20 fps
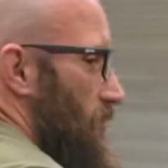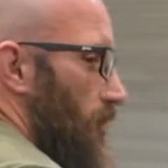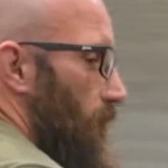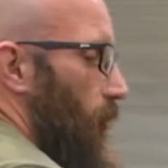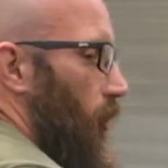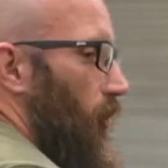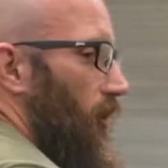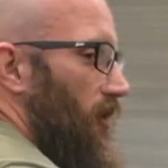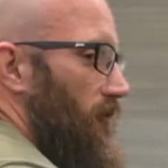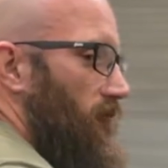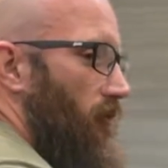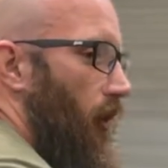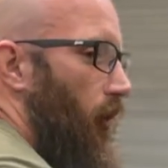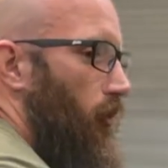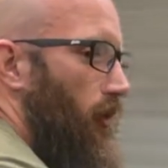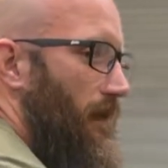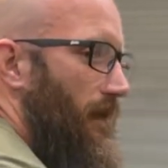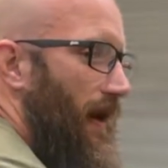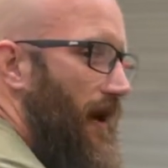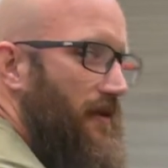no point in
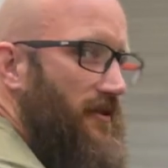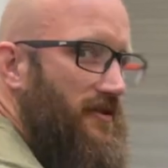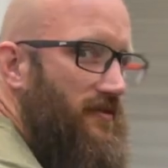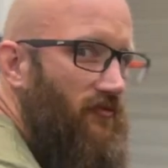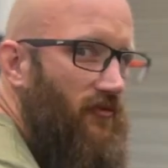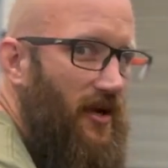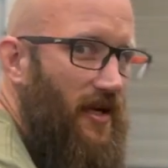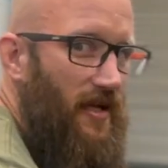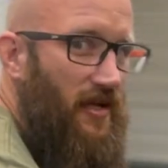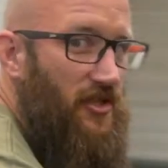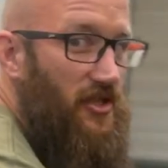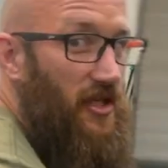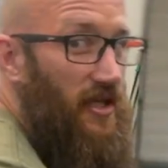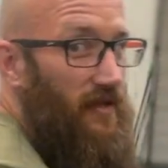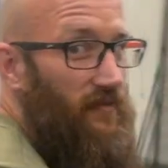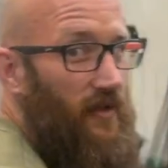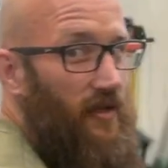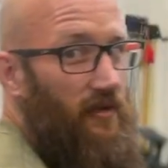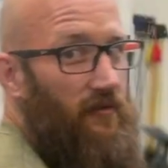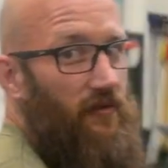rolling that. It doesn't really
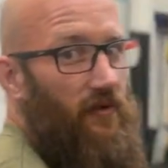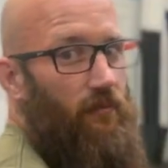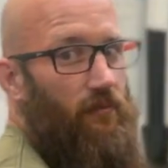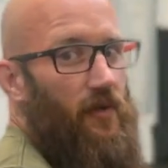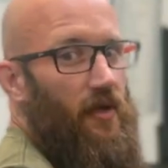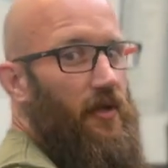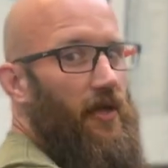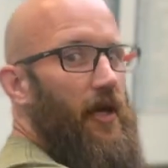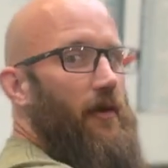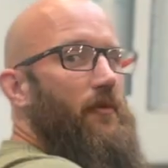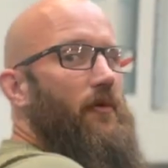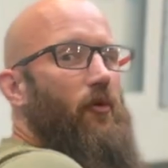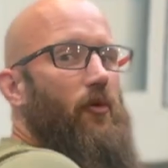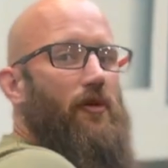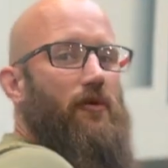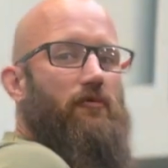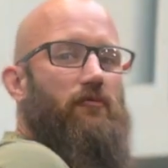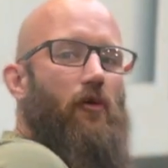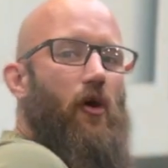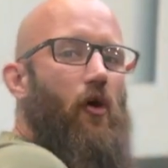achieve anything, okay? We
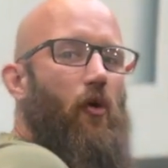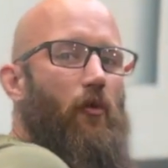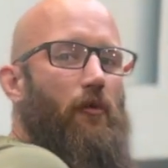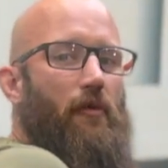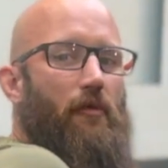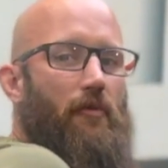want to roll the